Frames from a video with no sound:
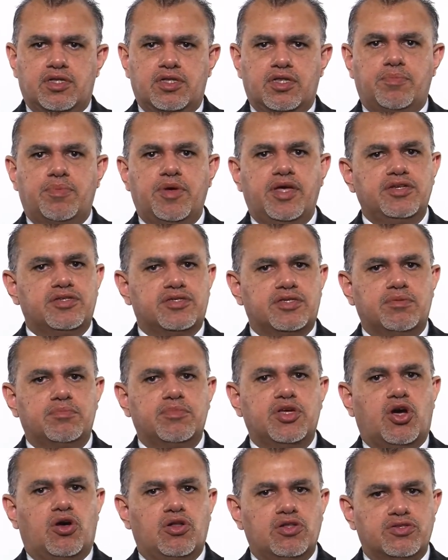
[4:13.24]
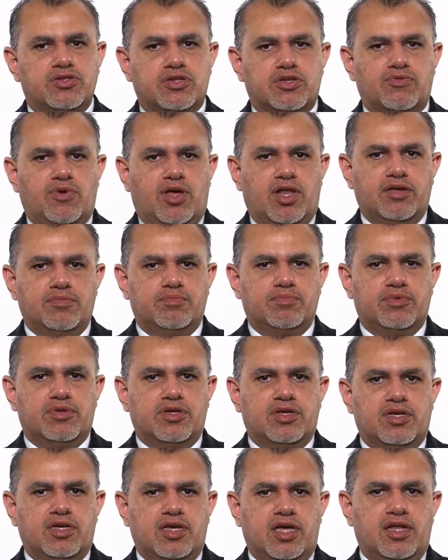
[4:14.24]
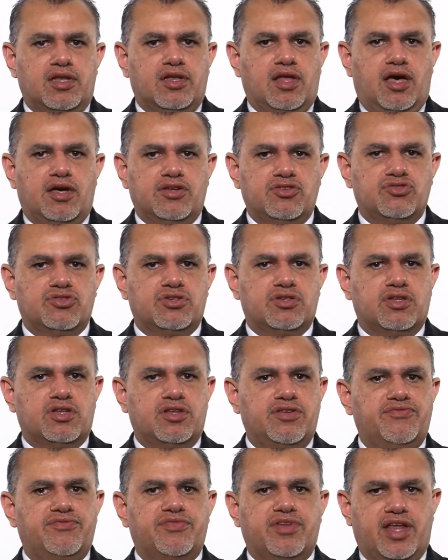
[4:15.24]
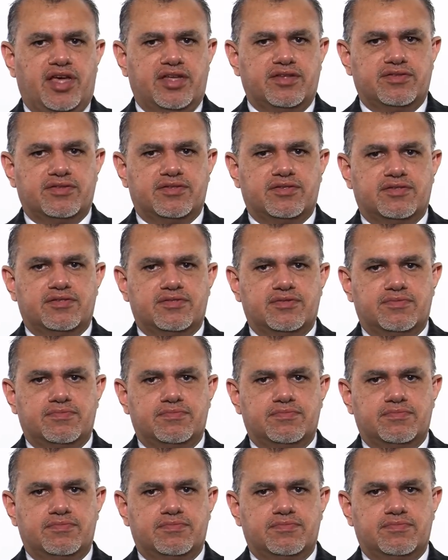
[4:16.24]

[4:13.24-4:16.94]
The patient may also develop enlarged lymph glands.